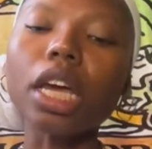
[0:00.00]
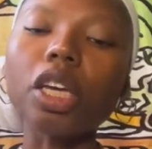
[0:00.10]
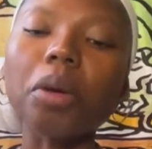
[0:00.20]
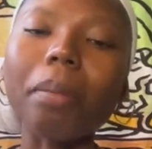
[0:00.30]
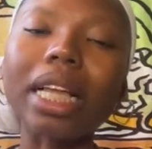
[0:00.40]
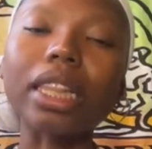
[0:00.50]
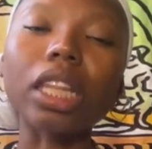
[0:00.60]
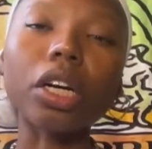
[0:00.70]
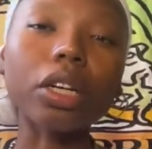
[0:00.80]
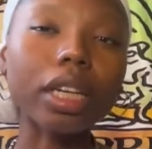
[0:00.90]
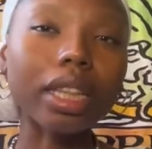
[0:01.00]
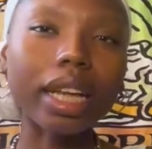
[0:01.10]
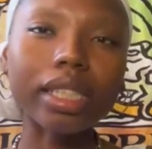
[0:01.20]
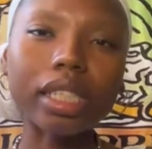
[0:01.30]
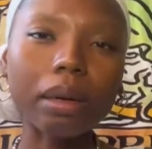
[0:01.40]
you may learn a
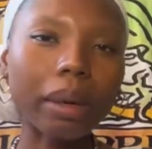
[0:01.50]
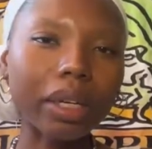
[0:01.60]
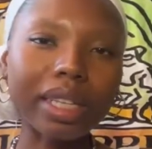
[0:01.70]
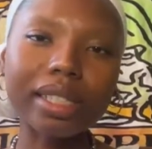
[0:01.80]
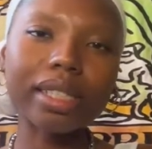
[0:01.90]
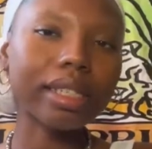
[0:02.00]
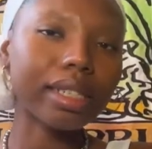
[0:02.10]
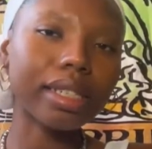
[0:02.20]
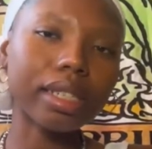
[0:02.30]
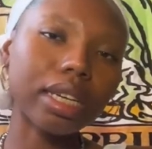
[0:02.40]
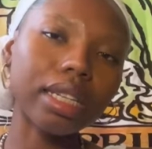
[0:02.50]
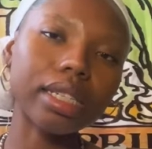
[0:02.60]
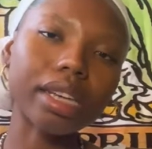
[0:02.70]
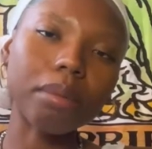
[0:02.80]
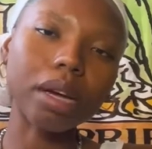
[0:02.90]
lesson about consistency in this
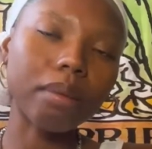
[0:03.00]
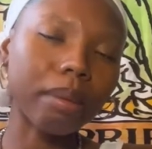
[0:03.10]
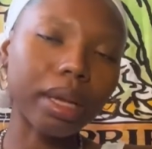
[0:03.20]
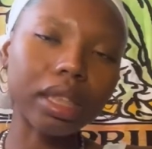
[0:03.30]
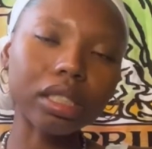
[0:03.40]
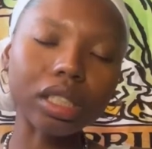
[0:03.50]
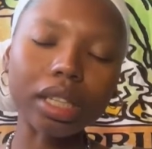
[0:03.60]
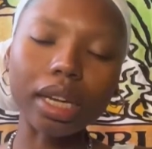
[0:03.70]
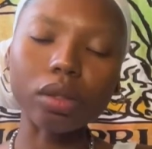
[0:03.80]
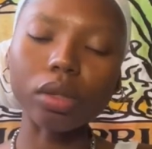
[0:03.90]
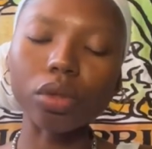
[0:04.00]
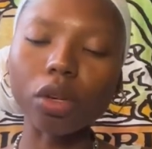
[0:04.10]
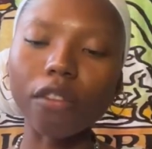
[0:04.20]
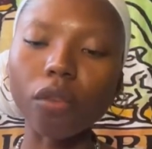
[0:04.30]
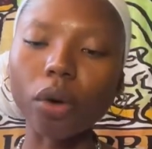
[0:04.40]
upcoming month in July
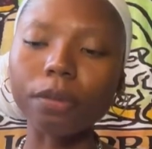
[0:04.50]
2024,